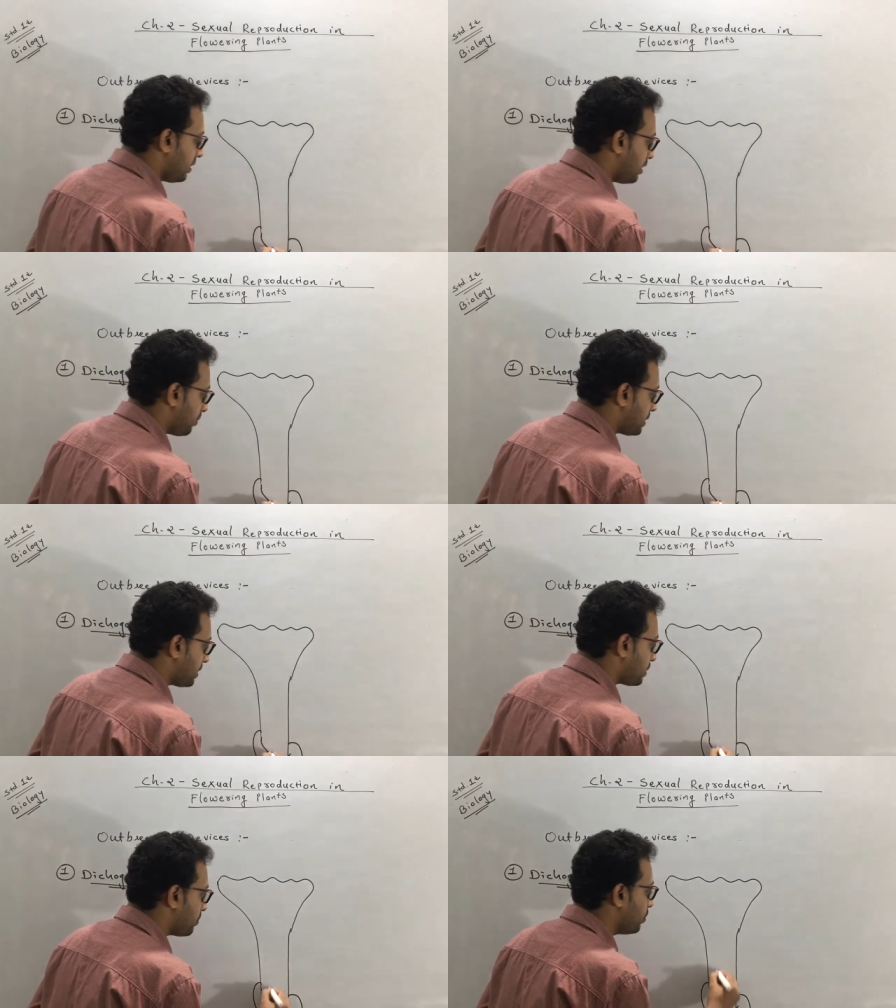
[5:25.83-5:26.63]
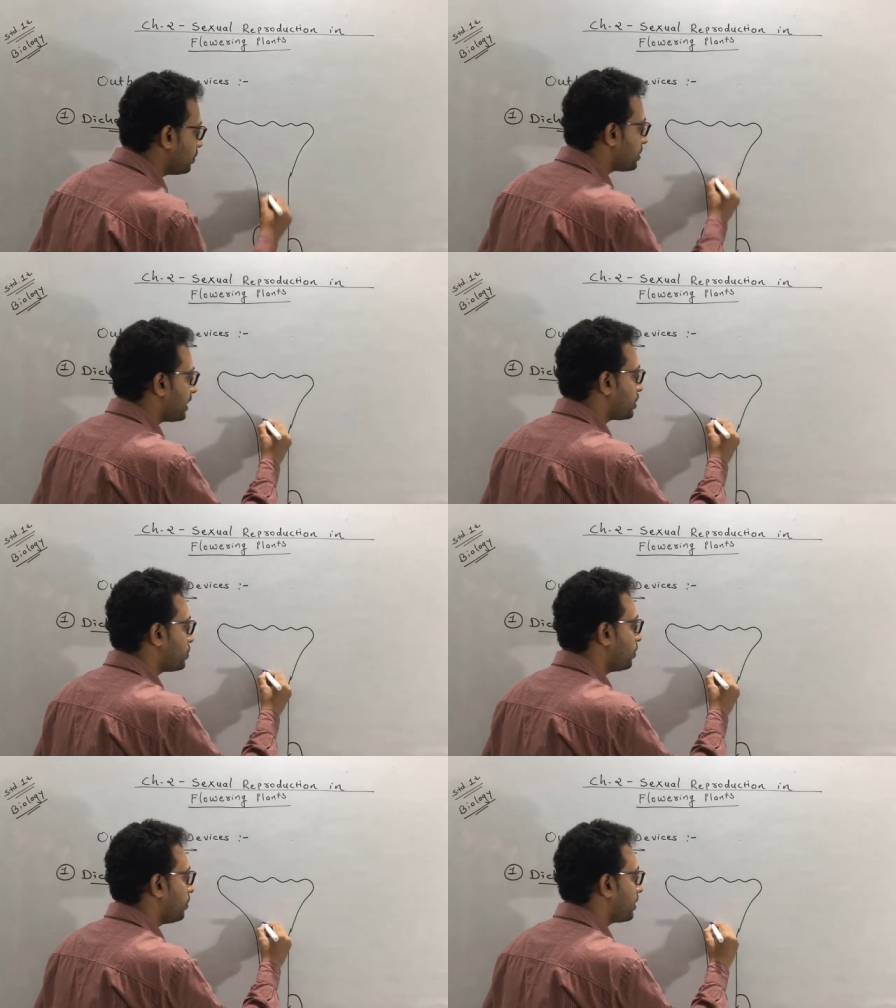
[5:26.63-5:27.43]
They possess both
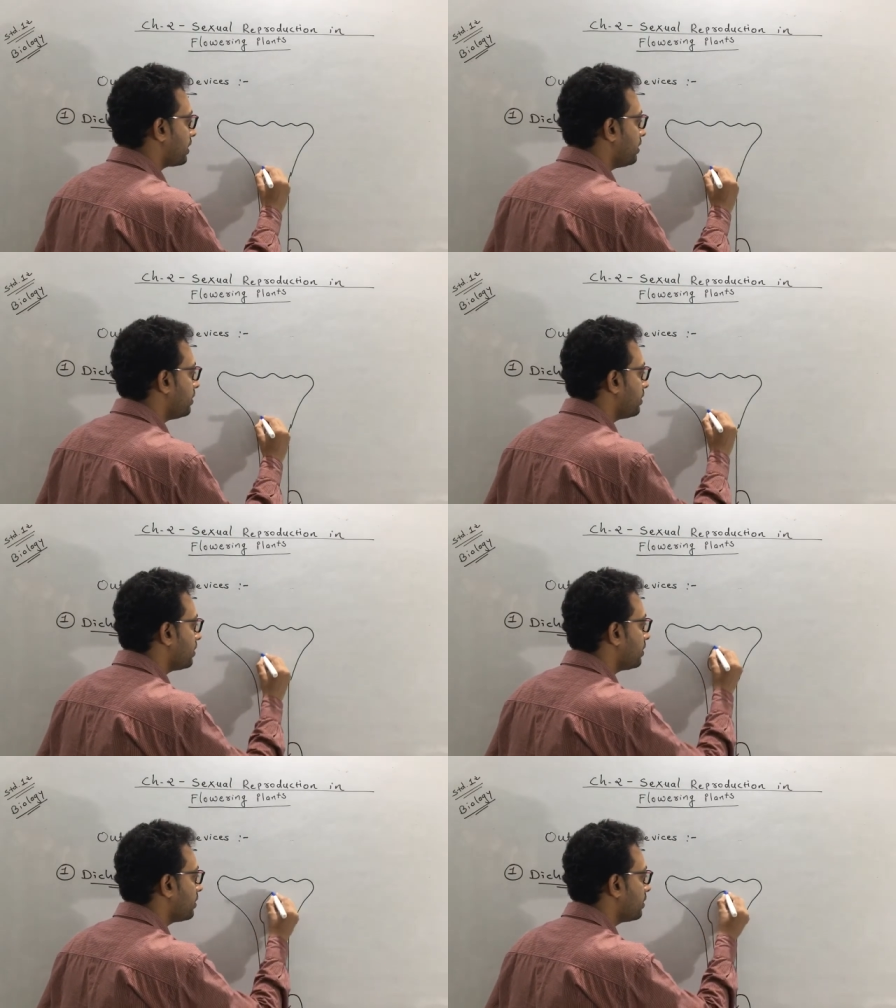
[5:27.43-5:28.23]
sexual organ.